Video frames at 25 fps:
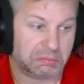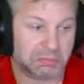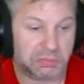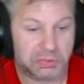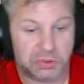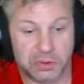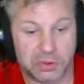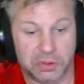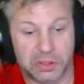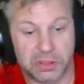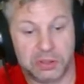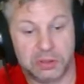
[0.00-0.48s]

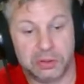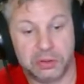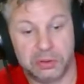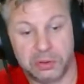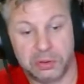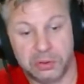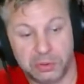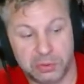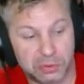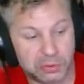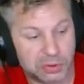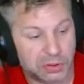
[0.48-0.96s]
so that
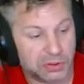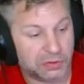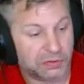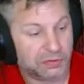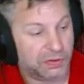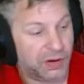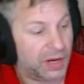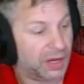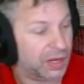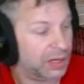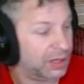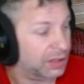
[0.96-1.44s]
you, your
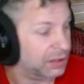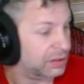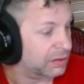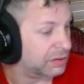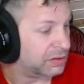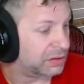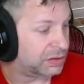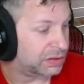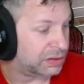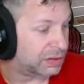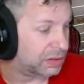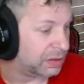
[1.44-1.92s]

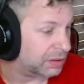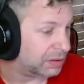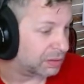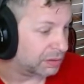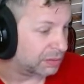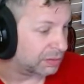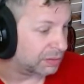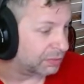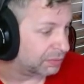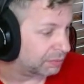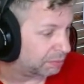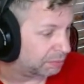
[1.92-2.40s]
friends,
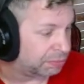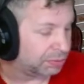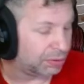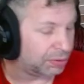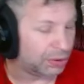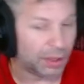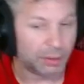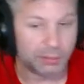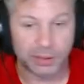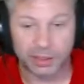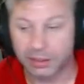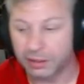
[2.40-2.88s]
the
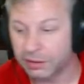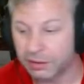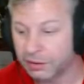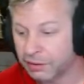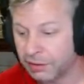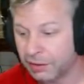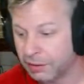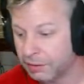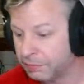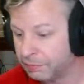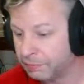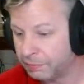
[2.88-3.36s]
plumber,
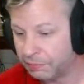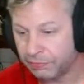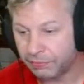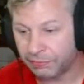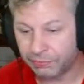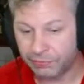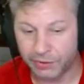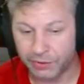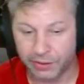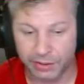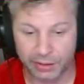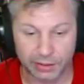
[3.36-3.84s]
the
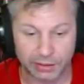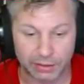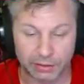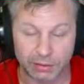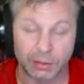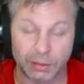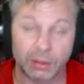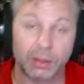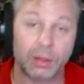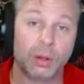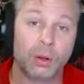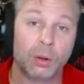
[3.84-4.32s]

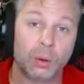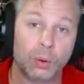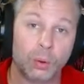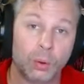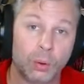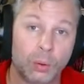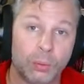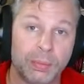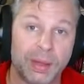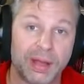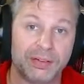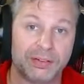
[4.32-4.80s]
freaking
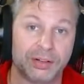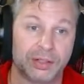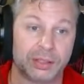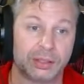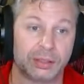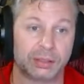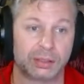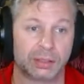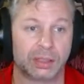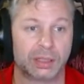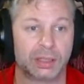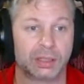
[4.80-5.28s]

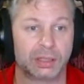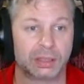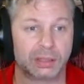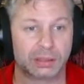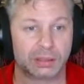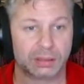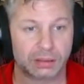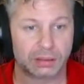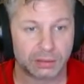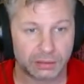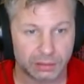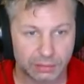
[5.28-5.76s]
whomever
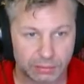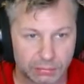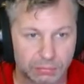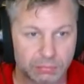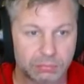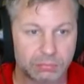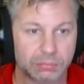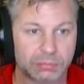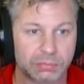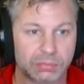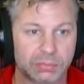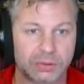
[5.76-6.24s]

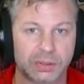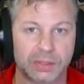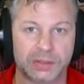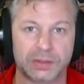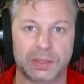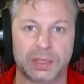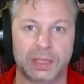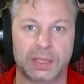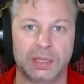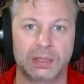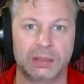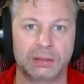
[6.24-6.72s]

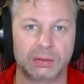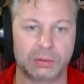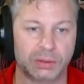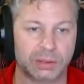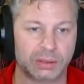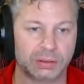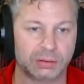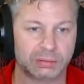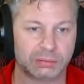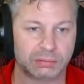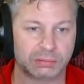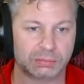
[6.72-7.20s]
doesn't get into
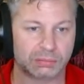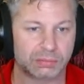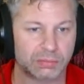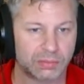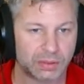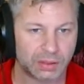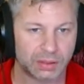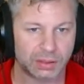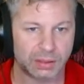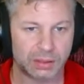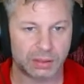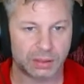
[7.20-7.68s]
it.
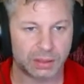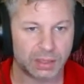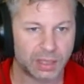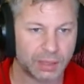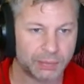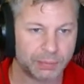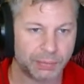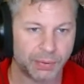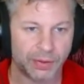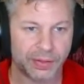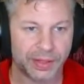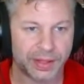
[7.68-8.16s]

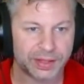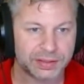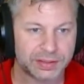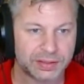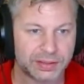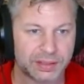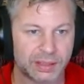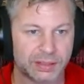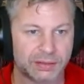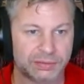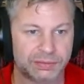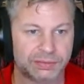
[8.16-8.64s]
Keep all that
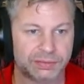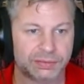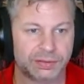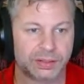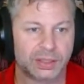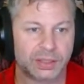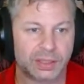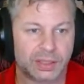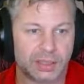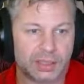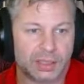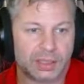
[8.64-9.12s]
stuff
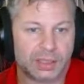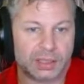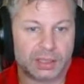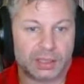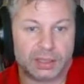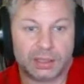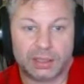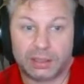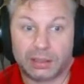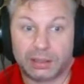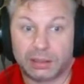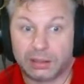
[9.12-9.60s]

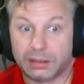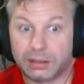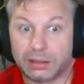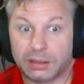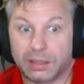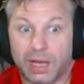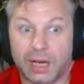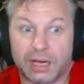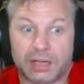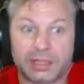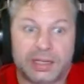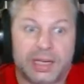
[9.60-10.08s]

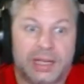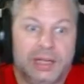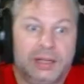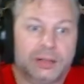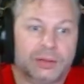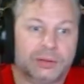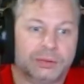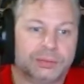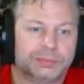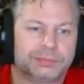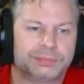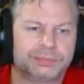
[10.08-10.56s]
locked
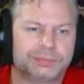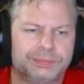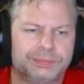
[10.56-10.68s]
down.